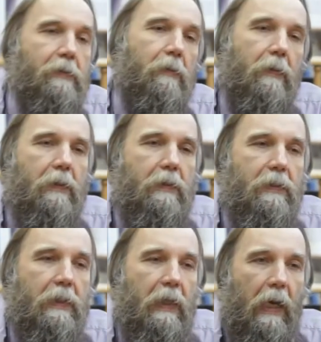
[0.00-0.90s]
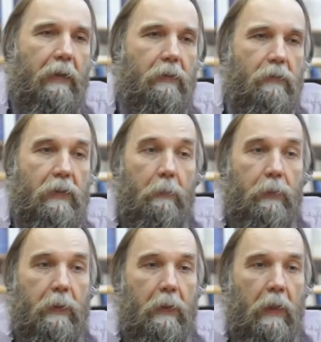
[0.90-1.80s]
So it is a kind of
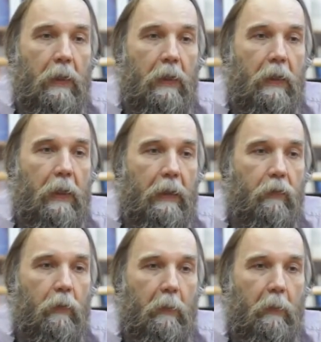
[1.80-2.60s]
something that